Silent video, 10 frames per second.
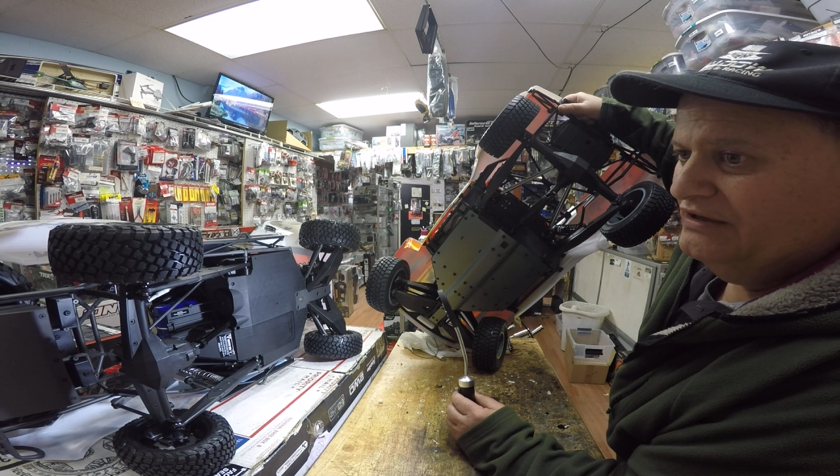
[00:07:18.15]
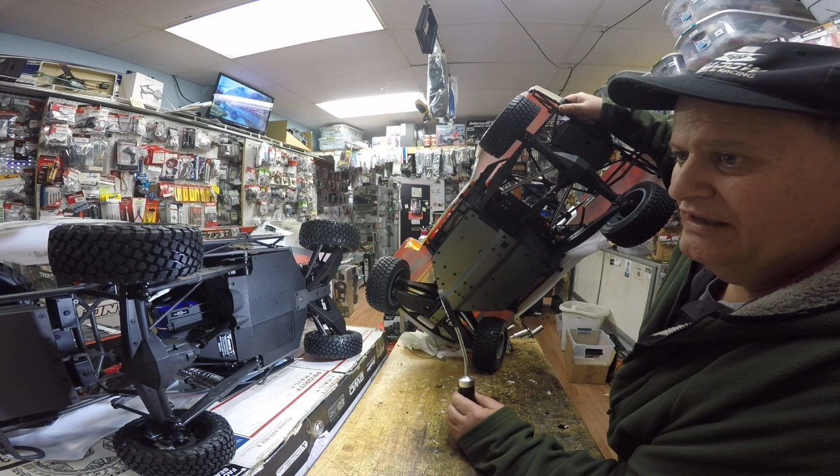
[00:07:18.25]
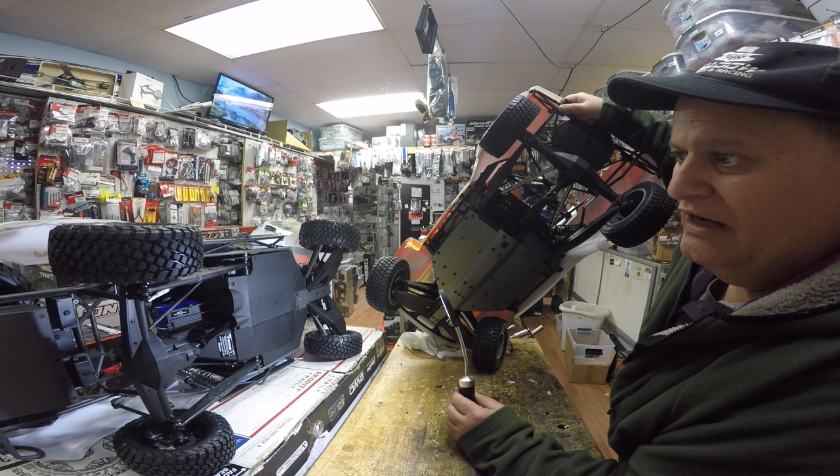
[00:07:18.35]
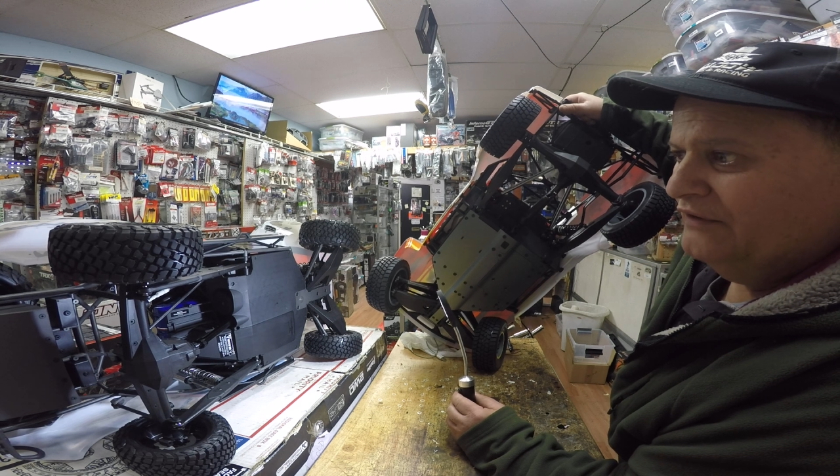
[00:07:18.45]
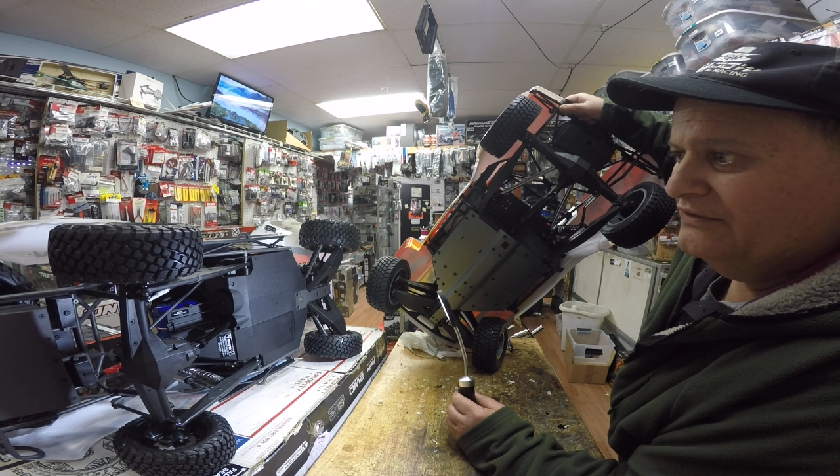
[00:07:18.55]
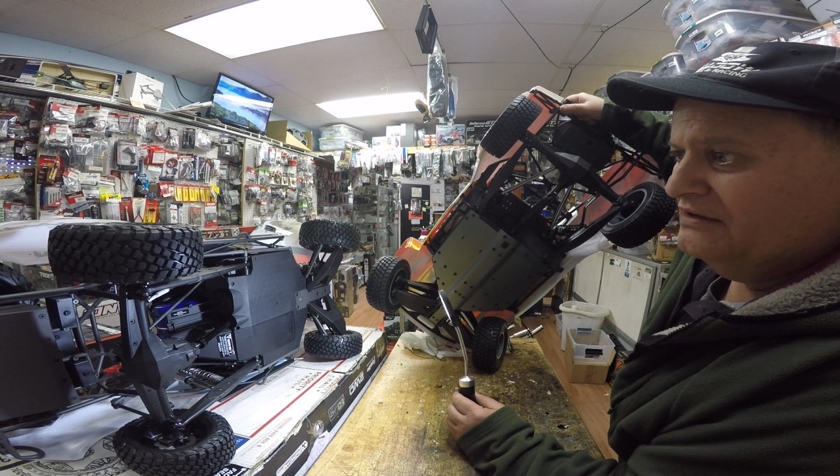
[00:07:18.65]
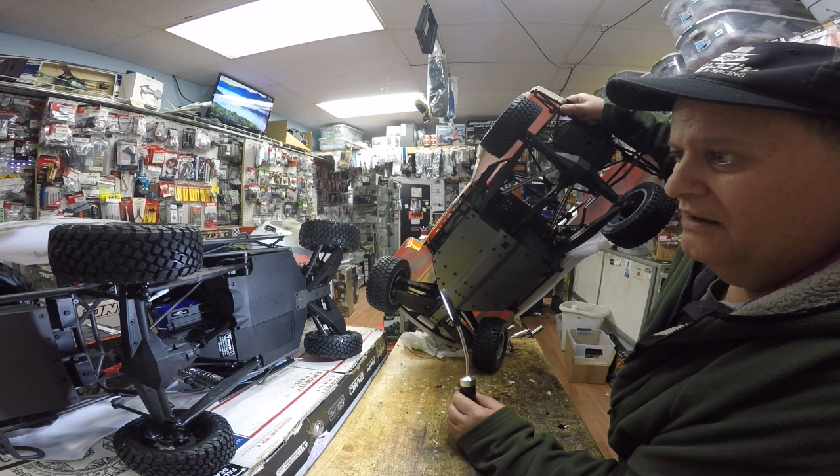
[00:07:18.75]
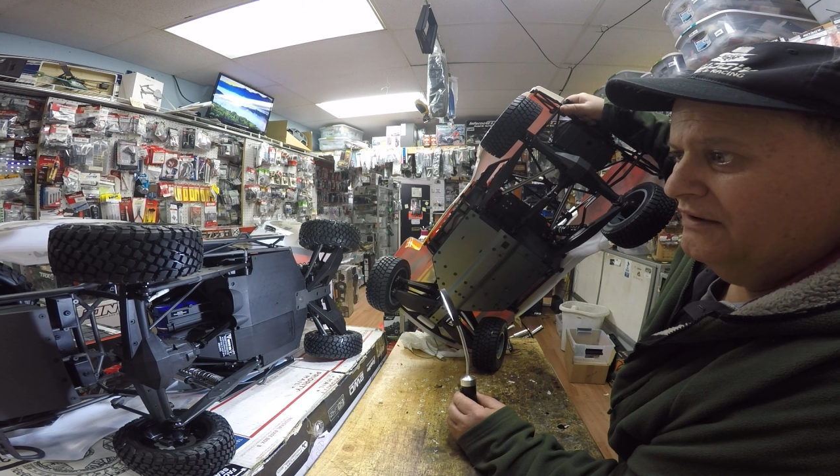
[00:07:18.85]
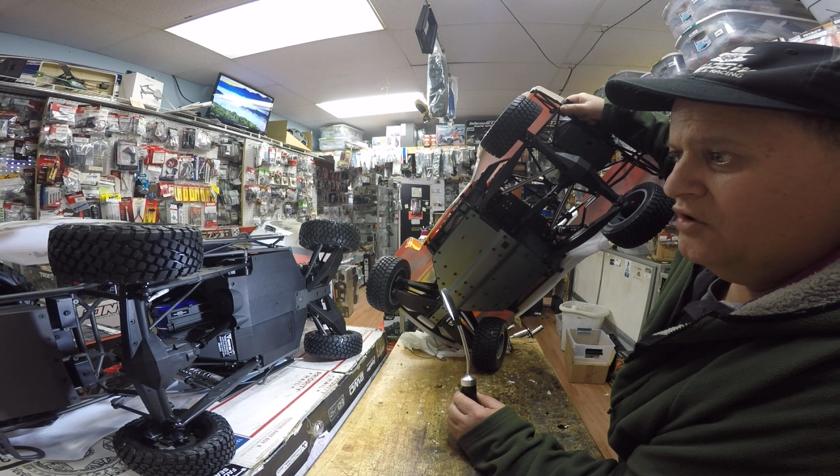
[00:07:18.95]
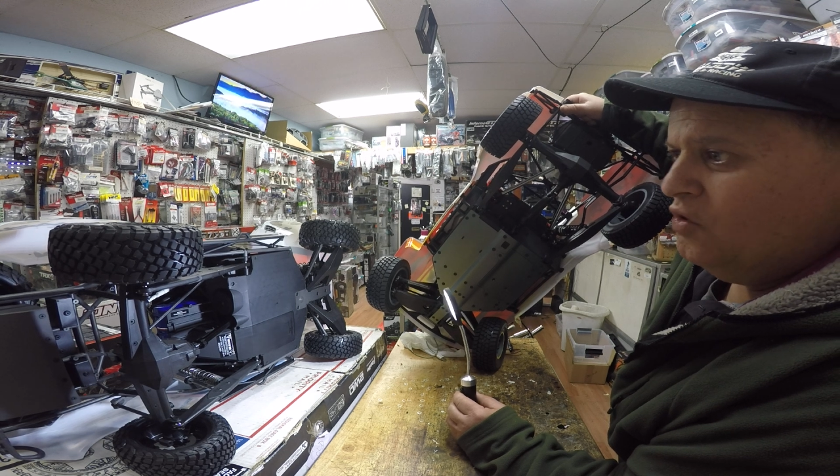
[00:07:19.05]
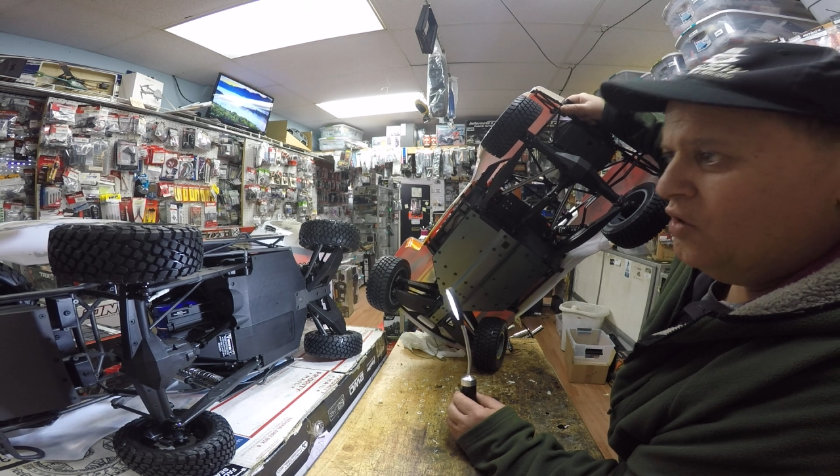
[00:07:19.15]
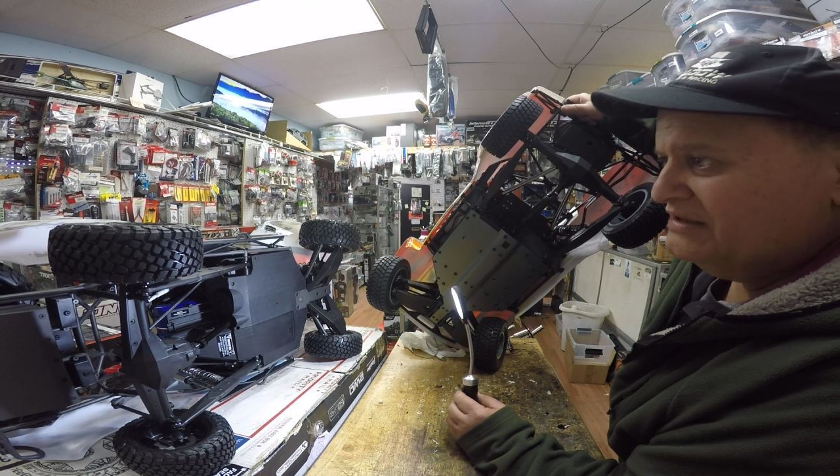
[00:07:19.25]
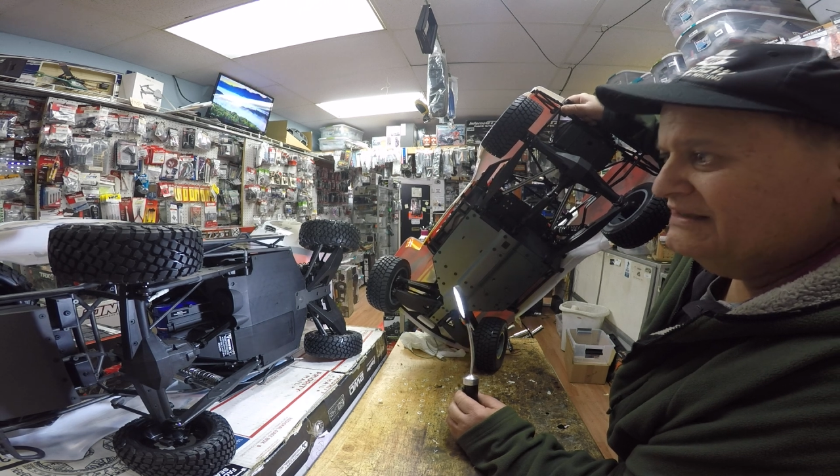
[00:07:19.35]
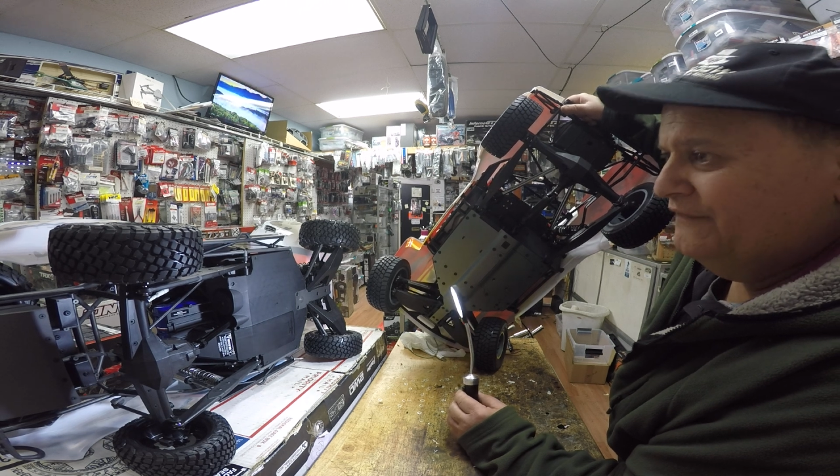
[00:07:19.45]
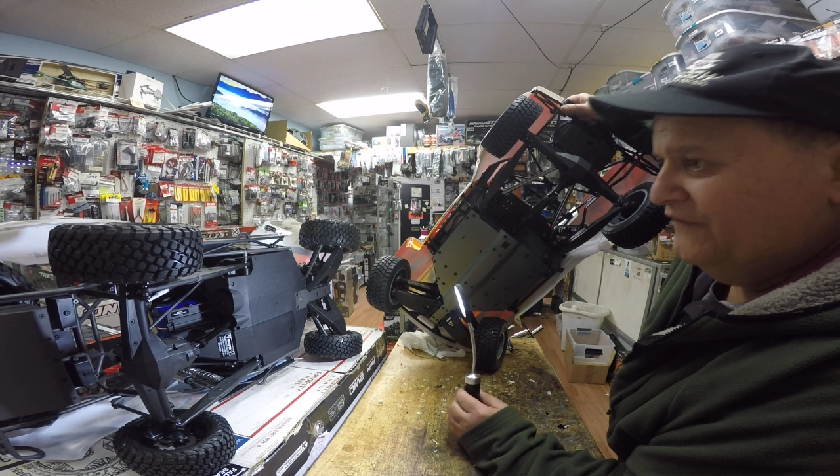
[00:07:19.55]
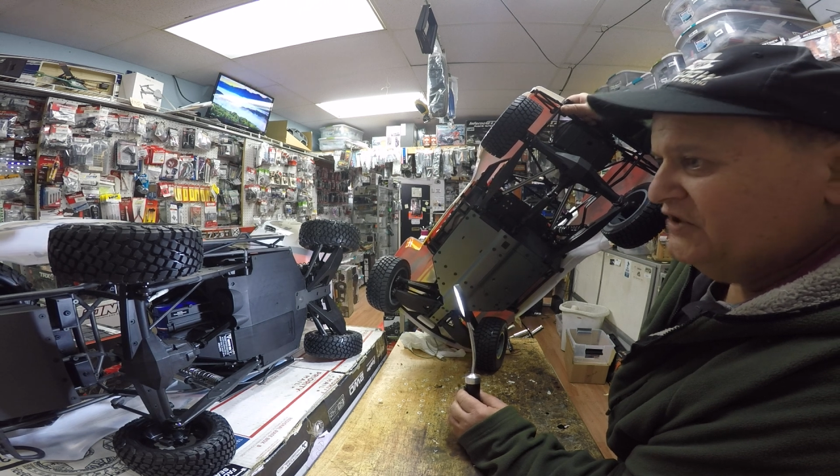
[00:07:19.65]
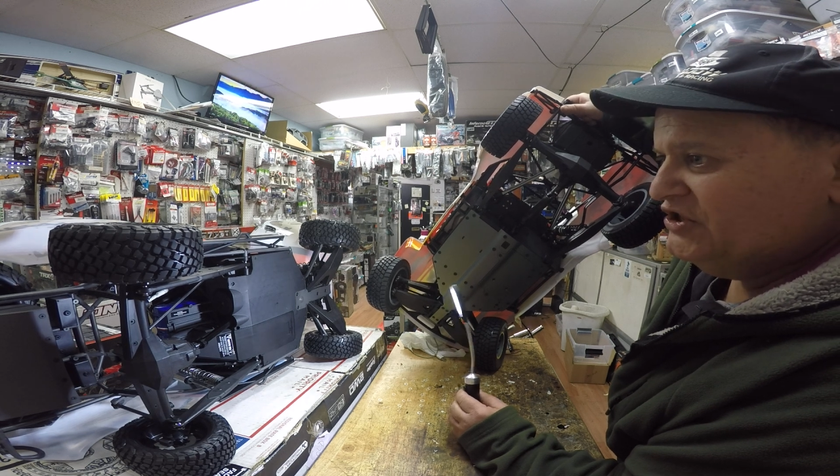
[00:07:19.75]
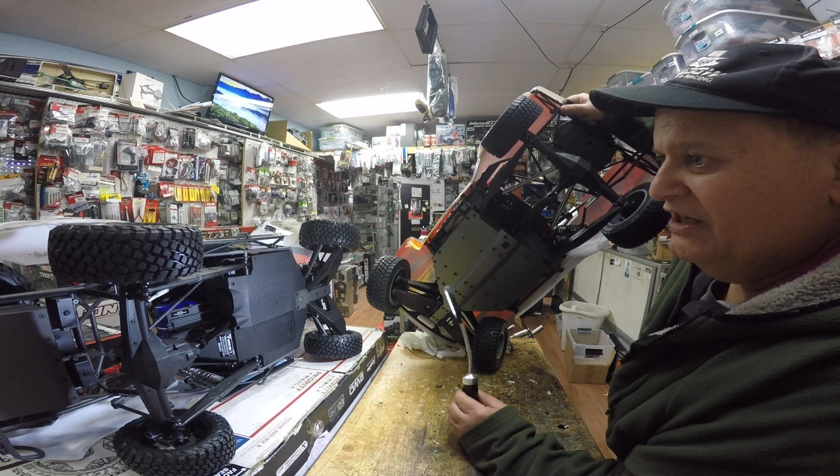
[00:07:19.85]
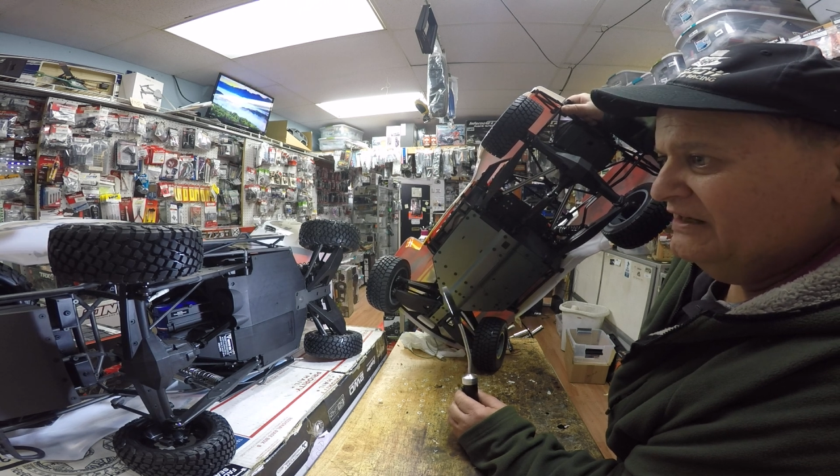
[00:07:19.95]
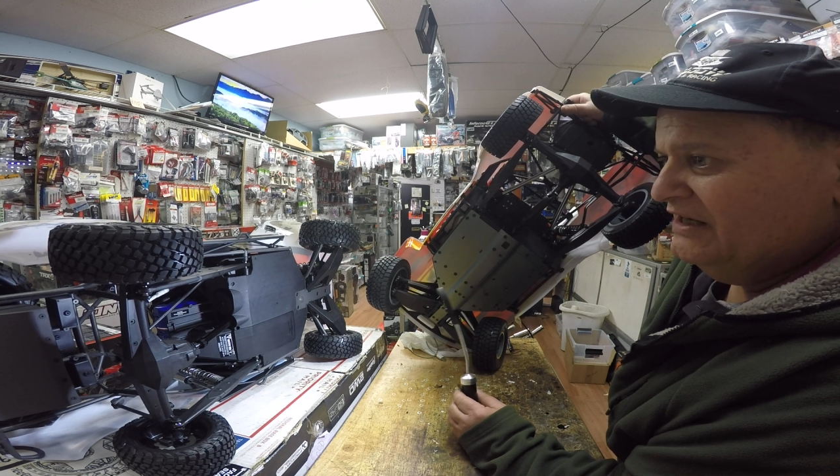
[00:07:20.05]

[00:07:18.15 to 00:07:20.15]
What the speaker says: you know, cost efficient.